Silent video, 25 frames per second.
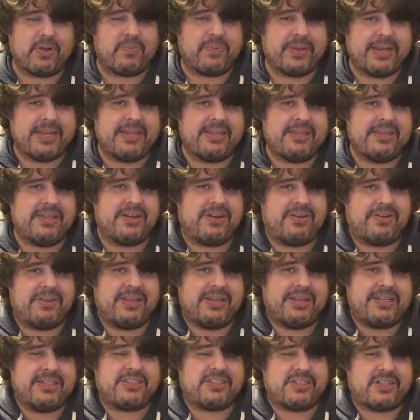But you know, you
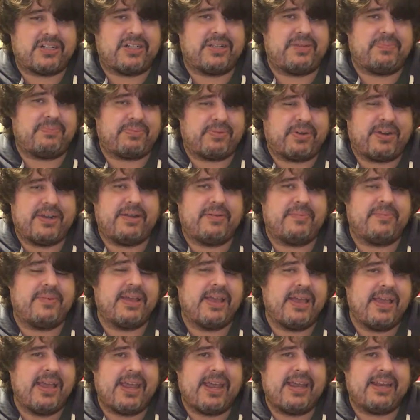digitally print him,
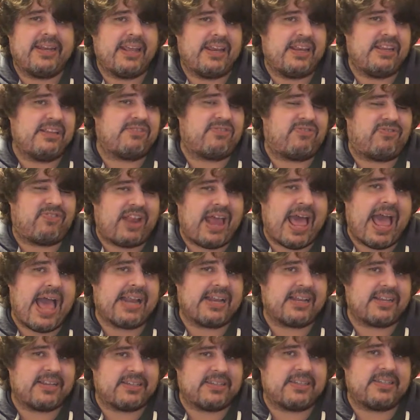and then he's
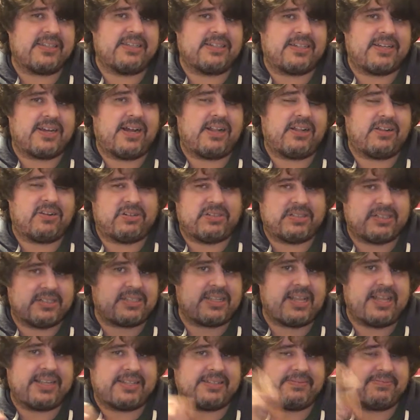flat in color,
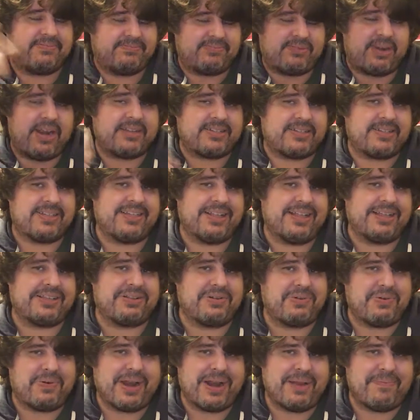just like practically
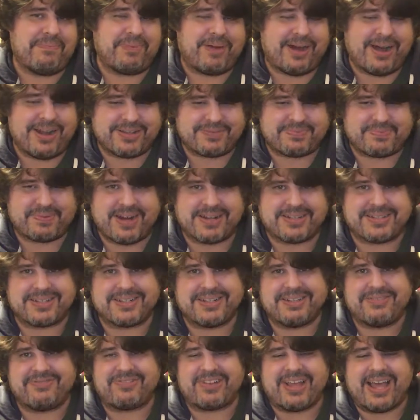like the one I bought is
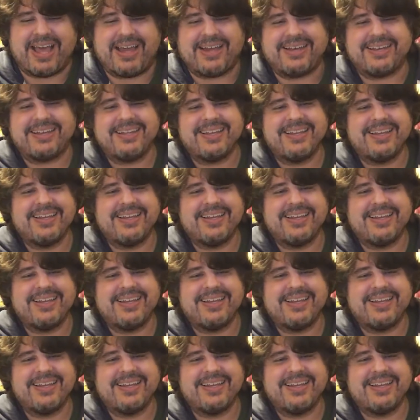practically flat.